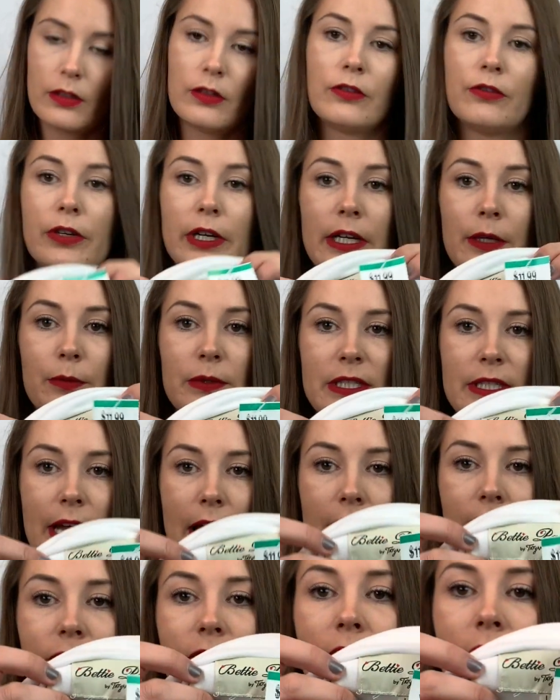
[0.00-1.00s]
green was
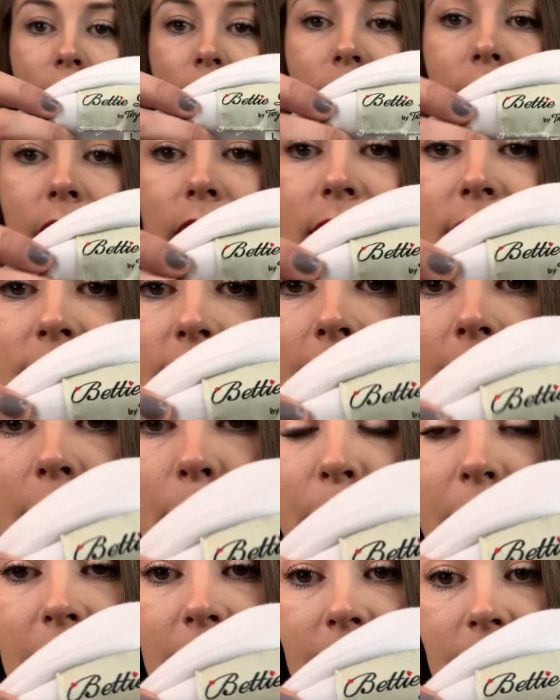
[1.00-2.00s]
half off this day,
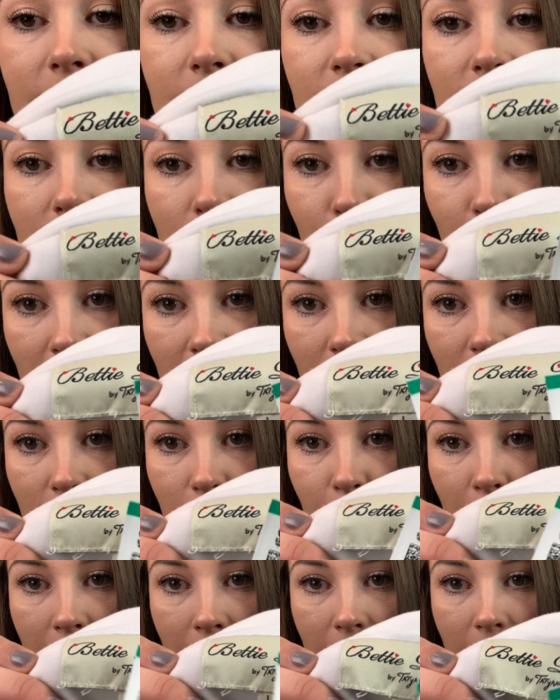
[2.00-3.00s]
but this is a Bettie
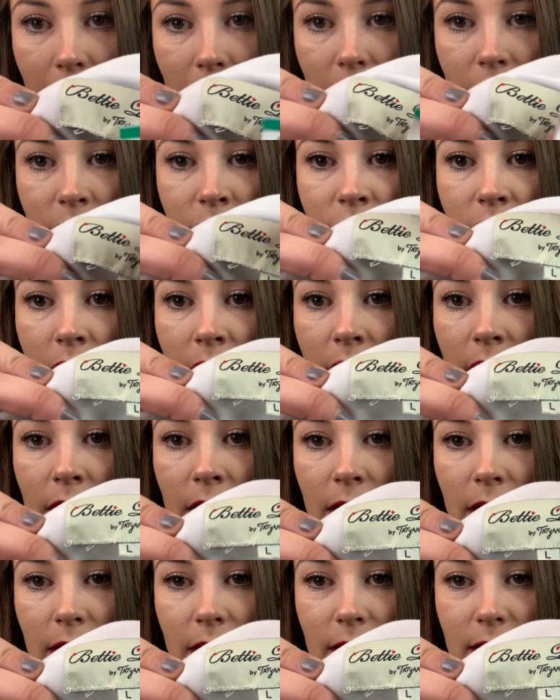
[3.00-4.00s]
Page
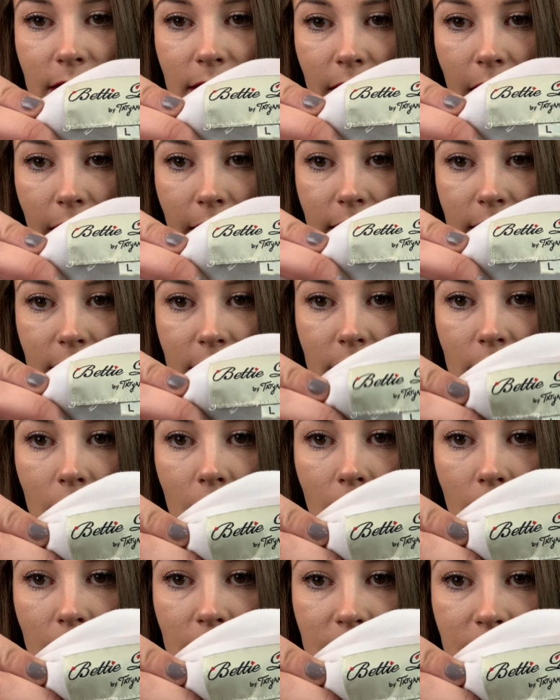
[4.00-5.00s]
size
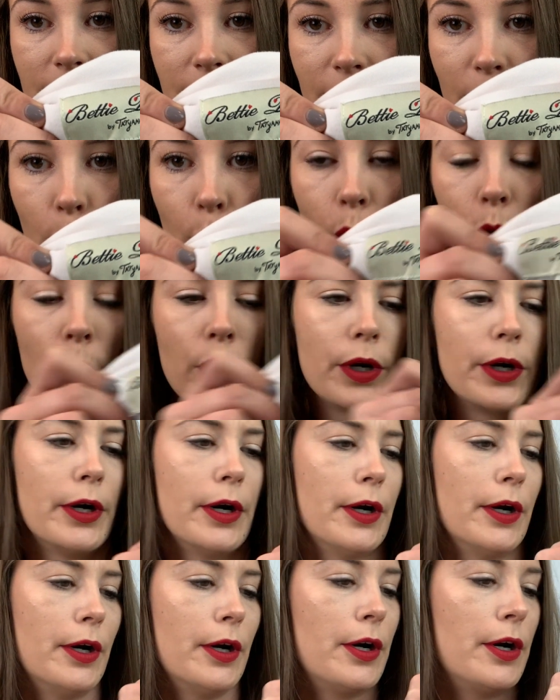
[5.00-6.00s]
large
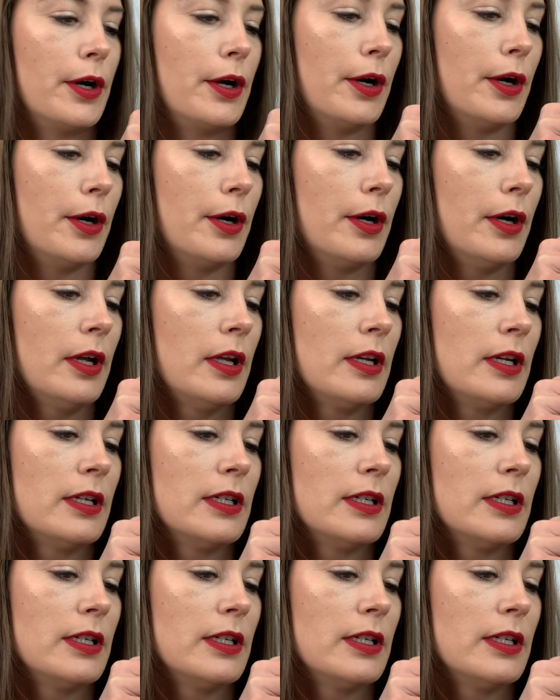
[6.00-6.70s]
for